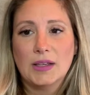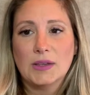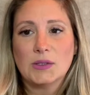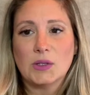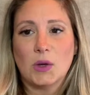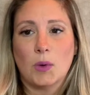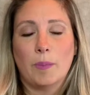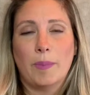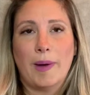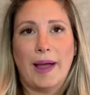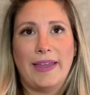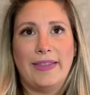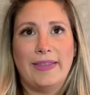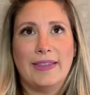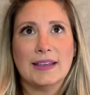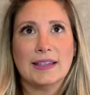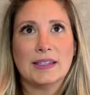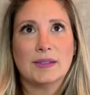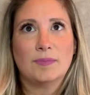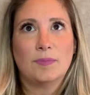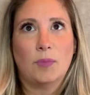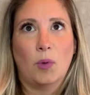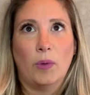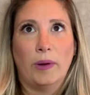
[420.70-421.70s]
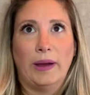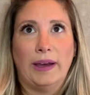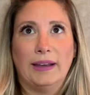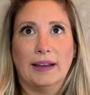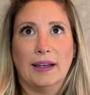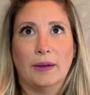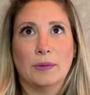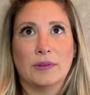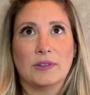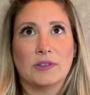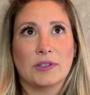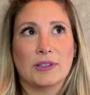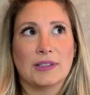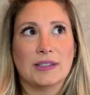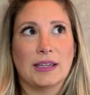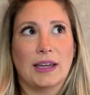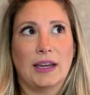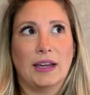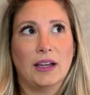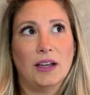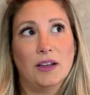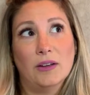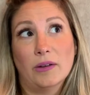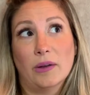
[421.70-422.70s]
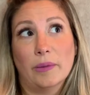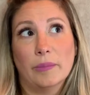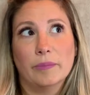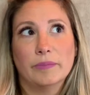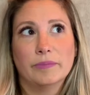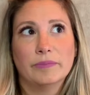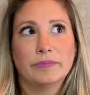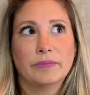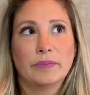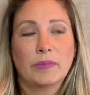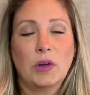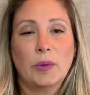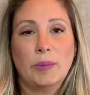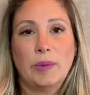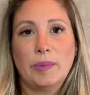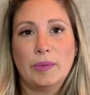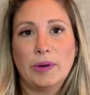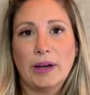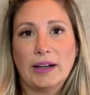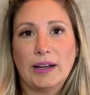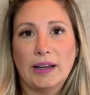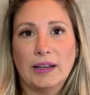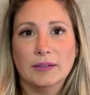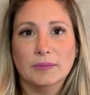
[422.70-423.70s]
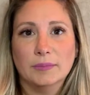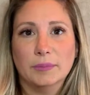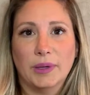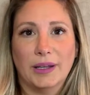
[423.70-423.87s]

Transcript: So by this point, I was just like, oh, I'm gonna be pregnant.